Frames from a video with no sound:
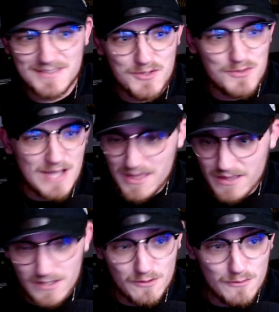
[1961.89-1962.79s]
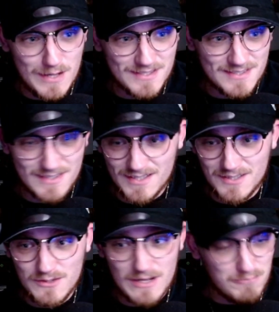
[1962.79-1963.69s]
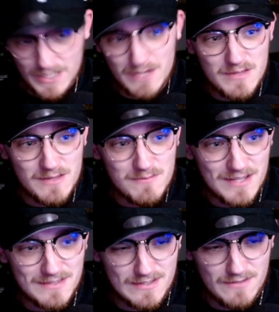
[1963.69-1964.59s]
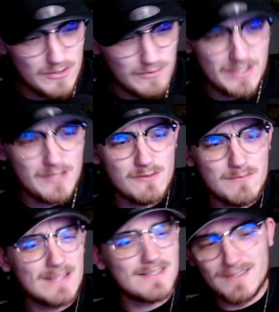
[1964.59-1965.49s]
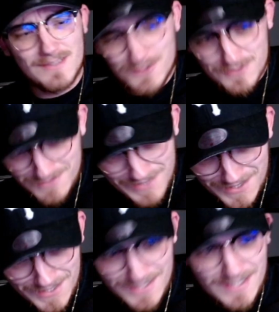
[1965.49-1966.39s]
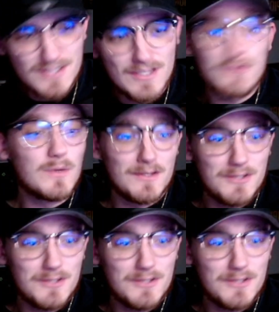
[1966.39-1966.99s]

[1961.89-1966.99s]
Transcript: You got to think you're the best, and you got to play to be the best. And if you don't think you're the best, then that's weird.